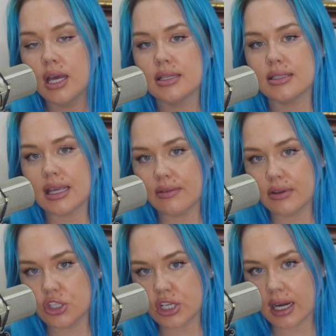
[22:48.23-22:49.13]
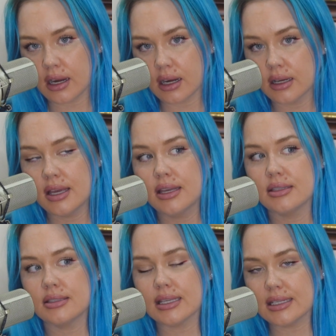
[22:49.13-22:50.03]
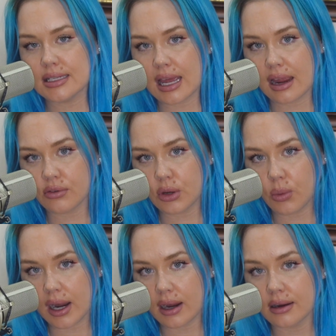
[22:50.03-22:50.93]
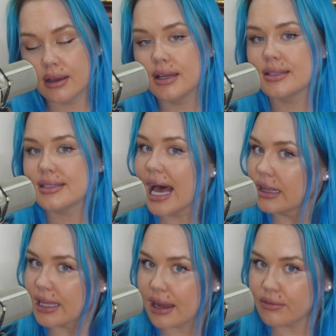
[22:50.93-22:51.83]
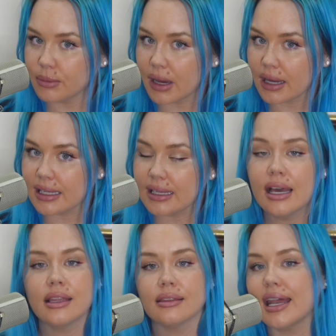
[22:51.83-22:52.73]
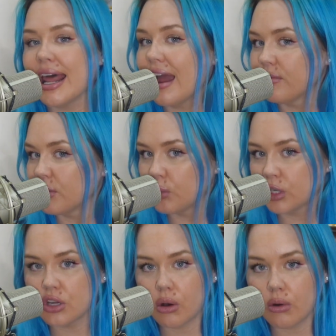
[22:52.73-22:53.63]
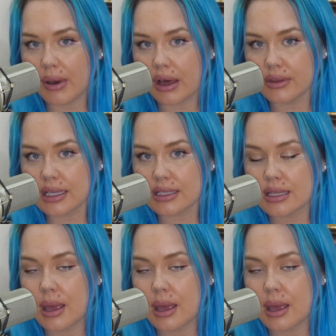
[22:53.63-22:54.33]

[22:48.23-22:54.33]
save and share, send it everywhere, tell everybody, let everyone know about this.